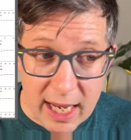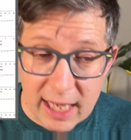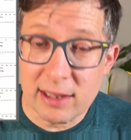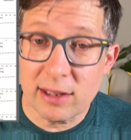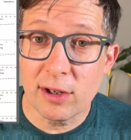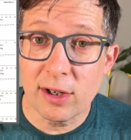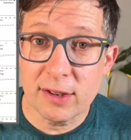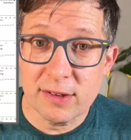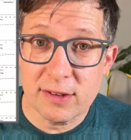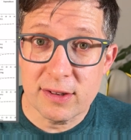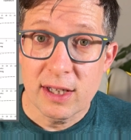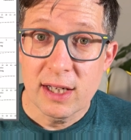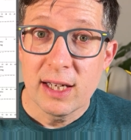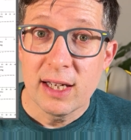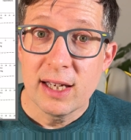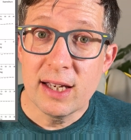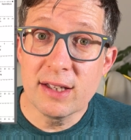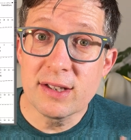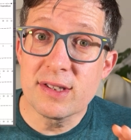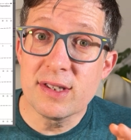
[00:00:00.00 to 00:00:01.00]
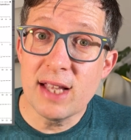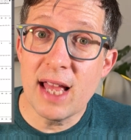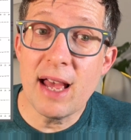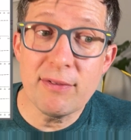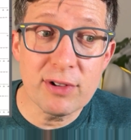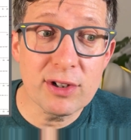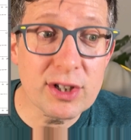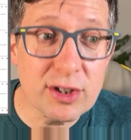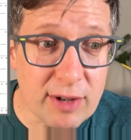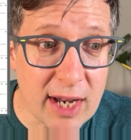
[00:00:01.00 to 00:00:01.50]
loss is
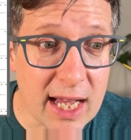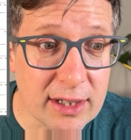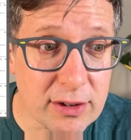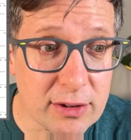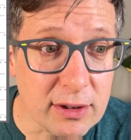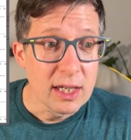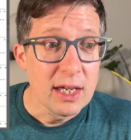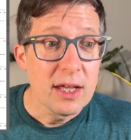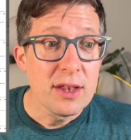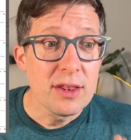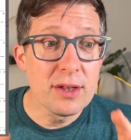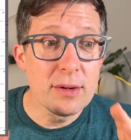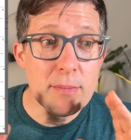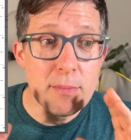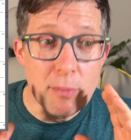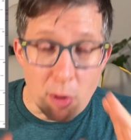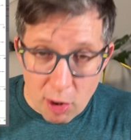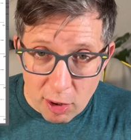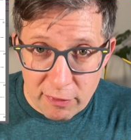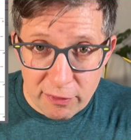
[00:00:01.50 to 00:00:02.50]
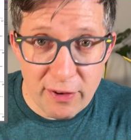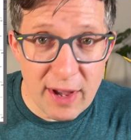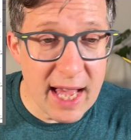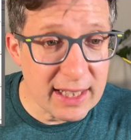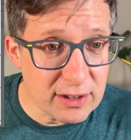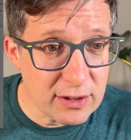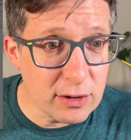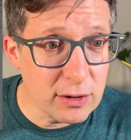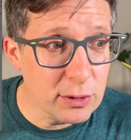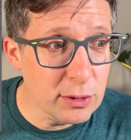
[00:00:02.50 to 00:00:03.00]
never gradual. The more
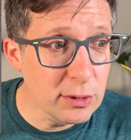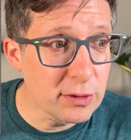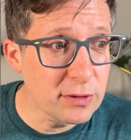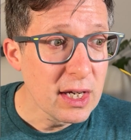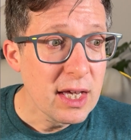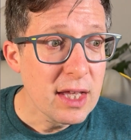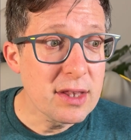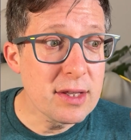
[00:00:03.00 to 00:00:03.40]
fat you lose, the